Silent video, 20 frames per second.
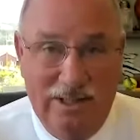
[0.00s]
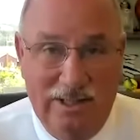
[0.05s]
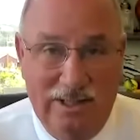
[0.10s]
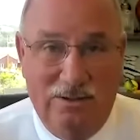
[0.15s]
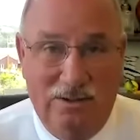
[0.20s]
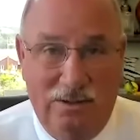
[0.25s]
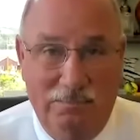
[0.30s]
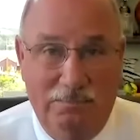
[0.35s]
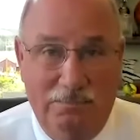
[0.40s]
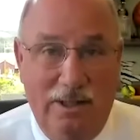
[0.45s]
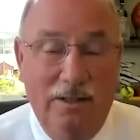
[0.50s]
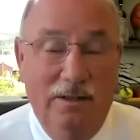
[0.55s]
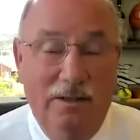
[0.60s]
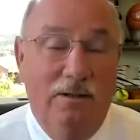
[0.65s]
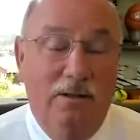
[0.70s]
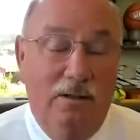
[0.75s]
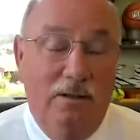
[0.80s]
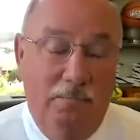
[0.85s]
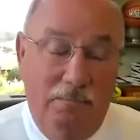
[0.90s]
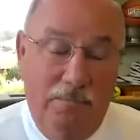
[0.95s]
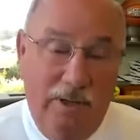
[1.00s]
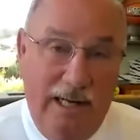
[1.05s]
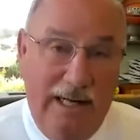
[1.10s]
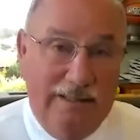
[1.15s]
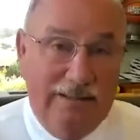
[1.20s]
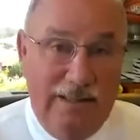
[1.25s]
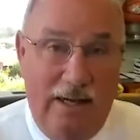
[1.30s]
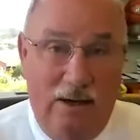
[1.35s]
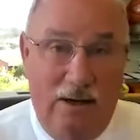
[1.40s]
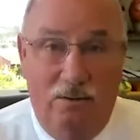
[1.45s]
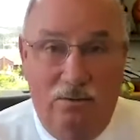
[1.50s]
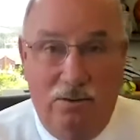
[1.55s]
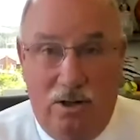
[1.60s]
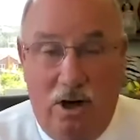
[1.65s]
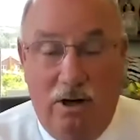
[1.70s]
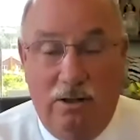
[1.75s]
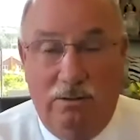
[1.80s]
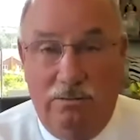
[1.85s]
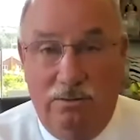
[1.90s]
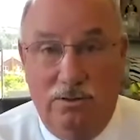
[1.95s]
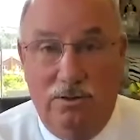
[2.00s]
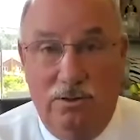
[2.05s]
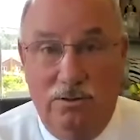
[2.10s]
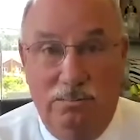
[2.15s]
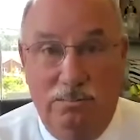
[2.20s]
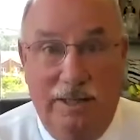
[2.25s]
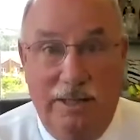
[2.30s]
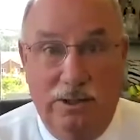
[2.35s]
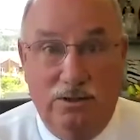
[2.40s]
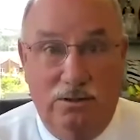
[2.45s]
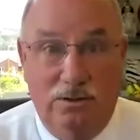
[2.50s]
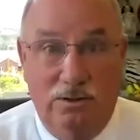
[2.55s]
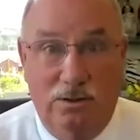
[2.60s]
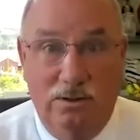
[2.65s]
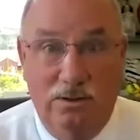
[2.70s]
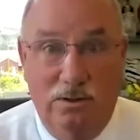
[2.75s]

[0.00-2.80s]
to me, but that's how Congress is measured.